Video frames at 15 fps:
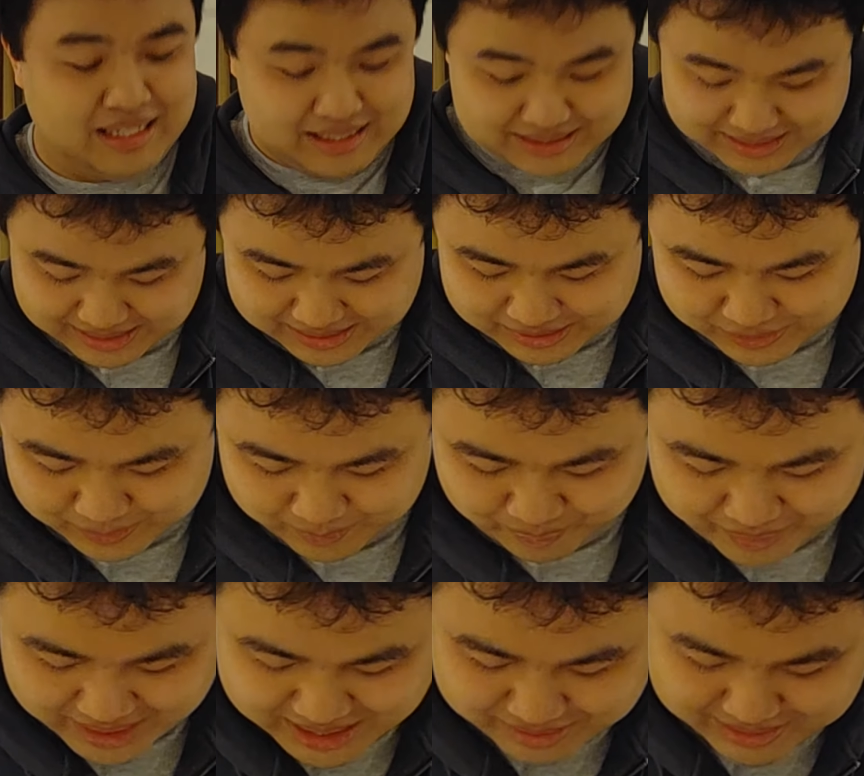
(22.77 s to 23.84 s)
So,
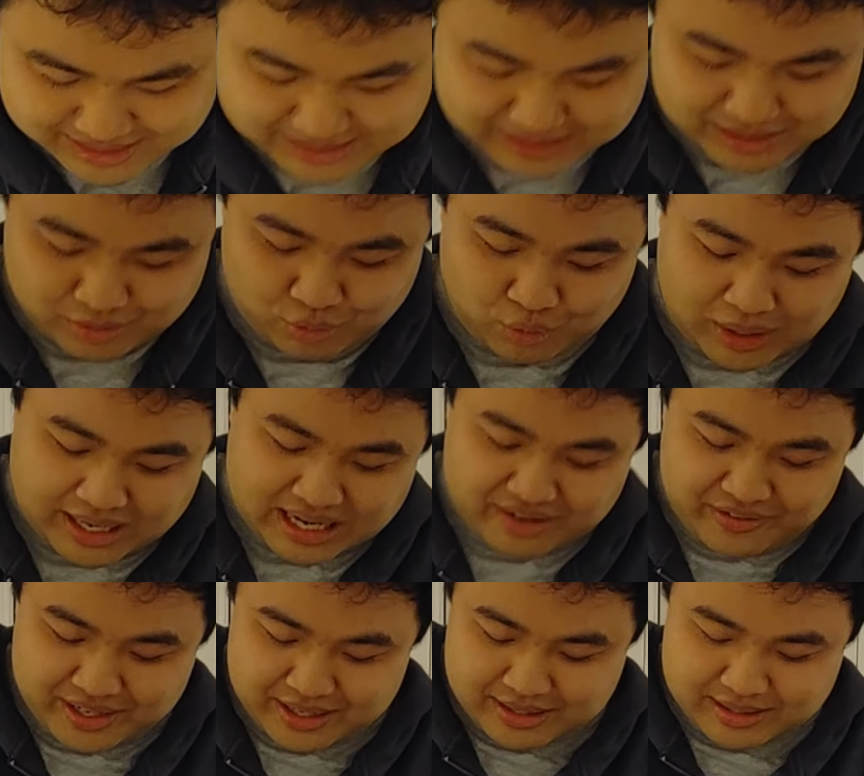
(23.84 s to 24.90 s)
anyways, I have
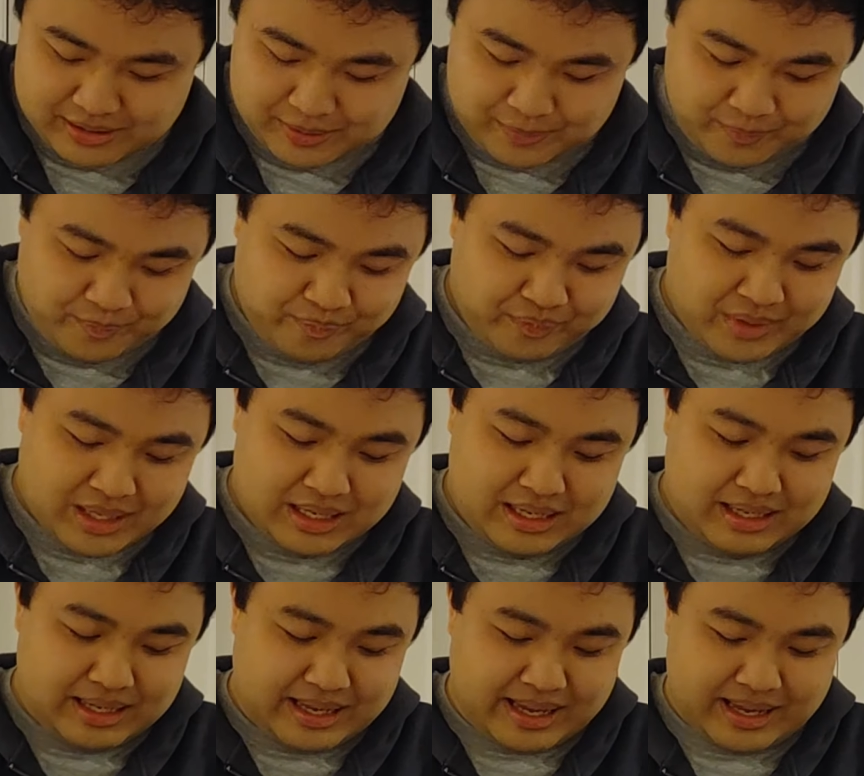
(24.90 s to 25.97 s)
here
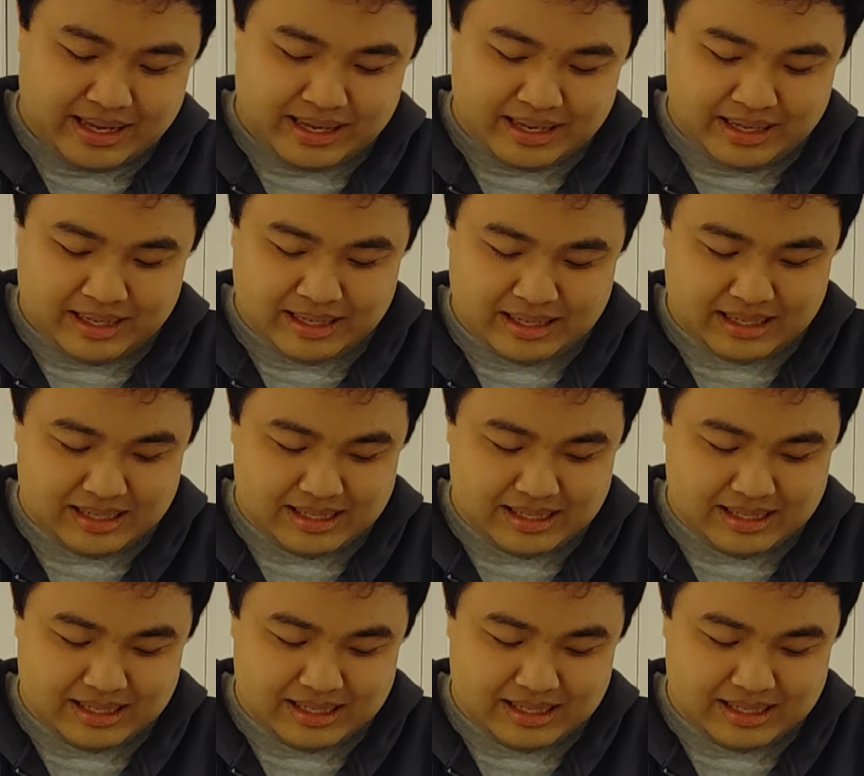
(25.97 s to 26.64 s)
a